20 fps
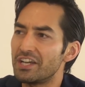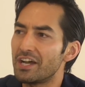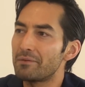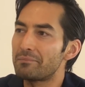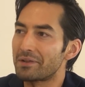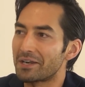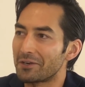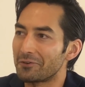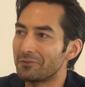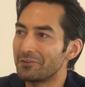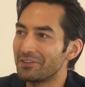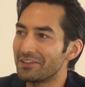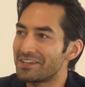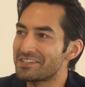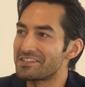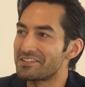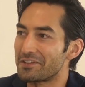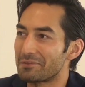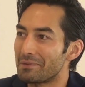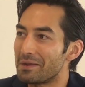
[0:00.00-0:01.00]
up and I
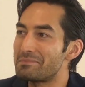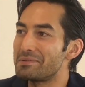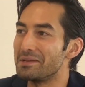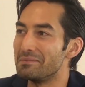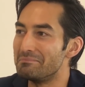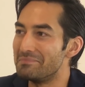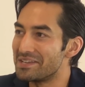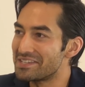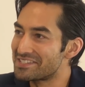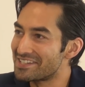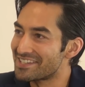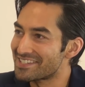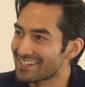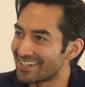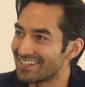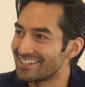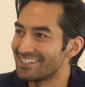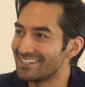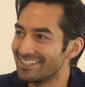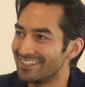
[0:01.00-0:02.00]
realized that there might be a business
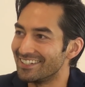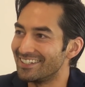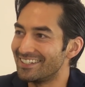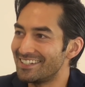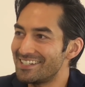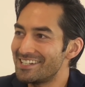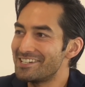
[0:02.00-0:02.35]
idea